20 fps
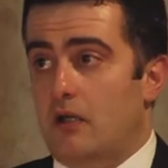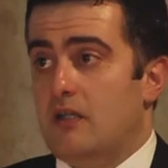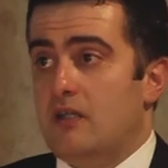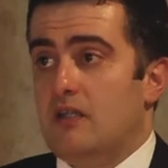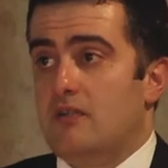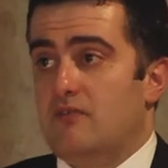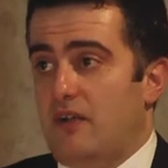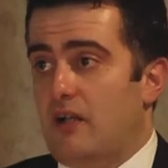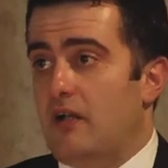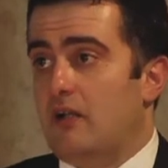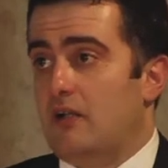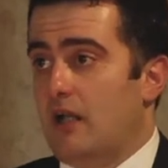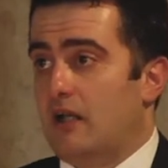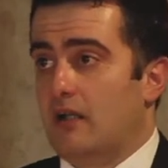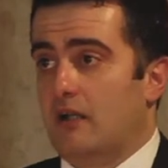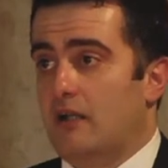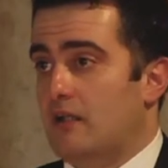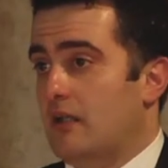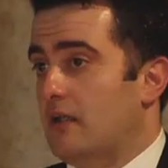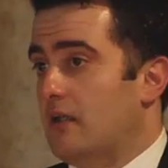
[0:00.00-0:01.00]
It is very
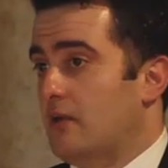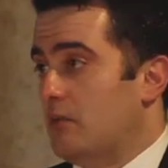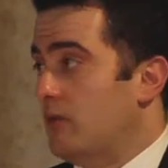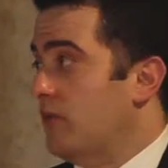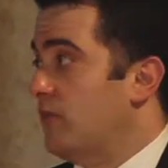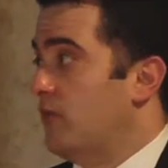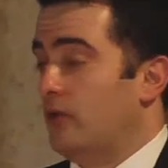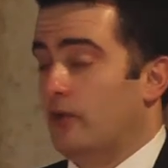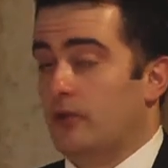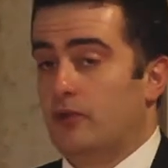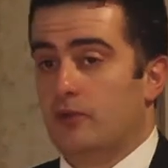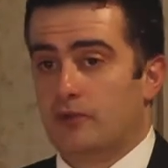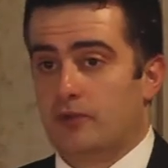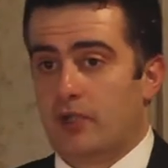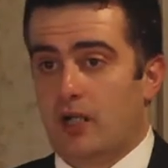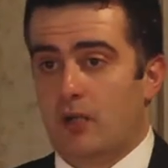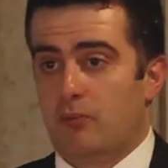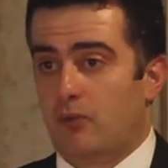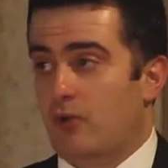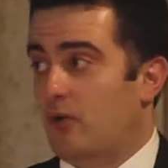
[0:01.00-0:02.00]
likely that they will fall into the
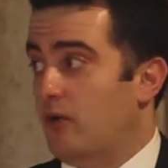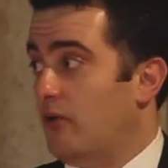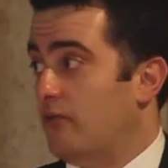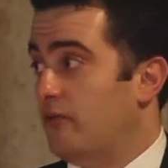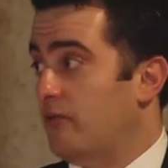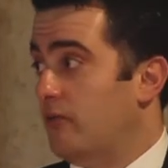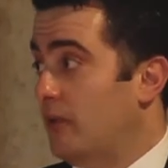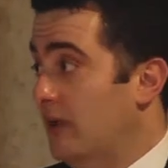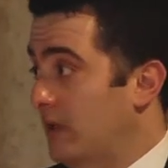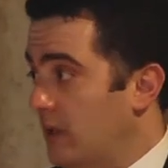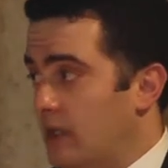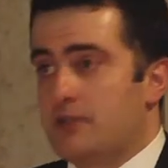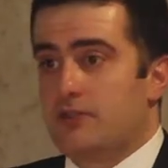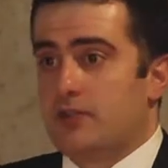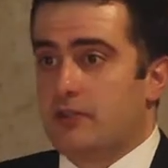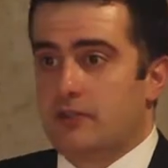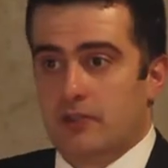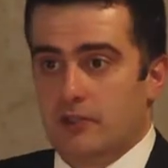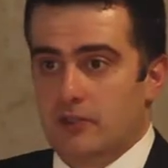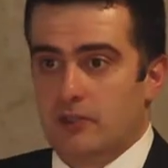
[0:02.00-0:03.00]
trap of, well, let's
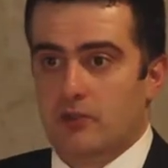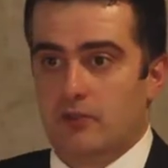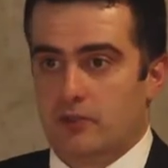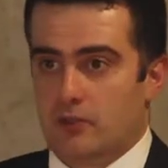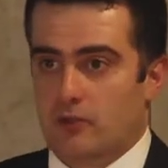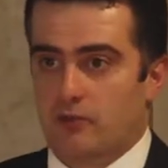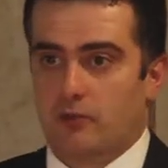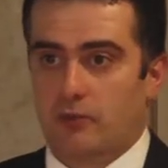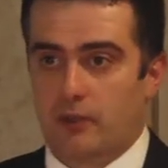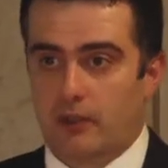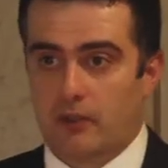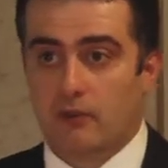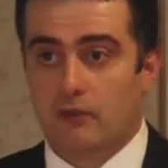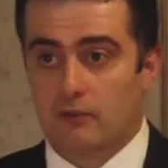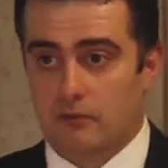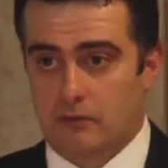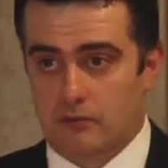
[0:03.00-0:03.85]
just install software,